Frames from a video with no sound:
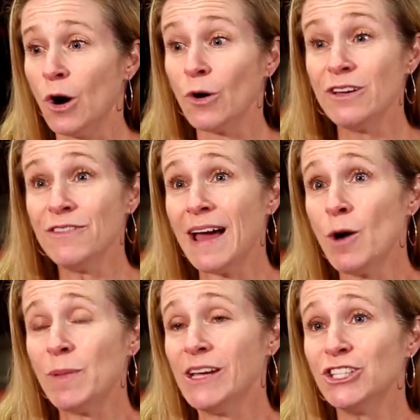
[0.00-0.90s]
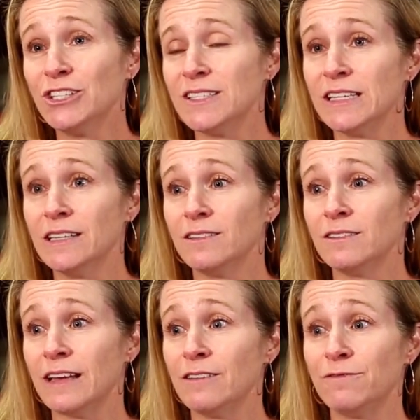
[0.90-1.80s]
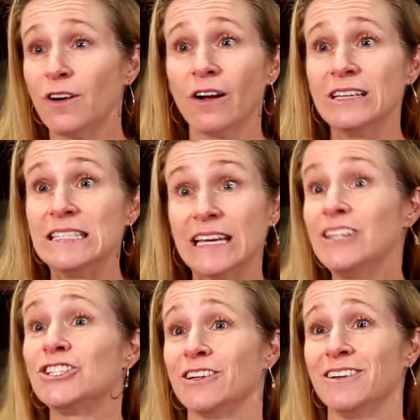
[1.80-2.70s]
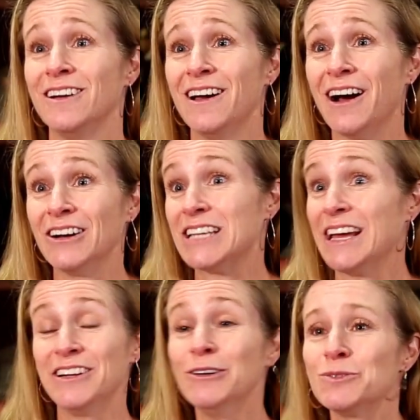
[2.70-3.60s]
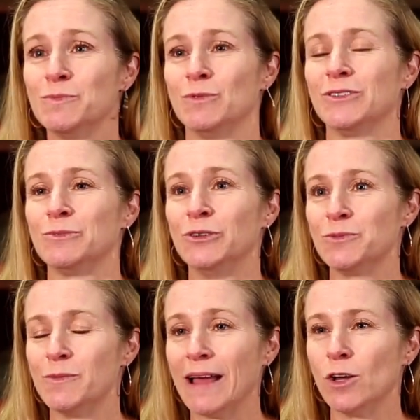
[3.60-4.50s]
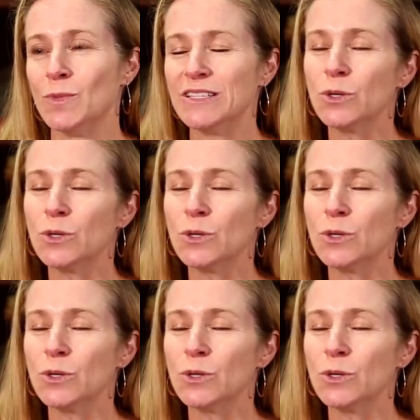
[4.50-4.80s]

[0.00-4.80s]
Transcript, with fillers: or even how patients in, in Far East Asia are diagnosed with multiple myeloma.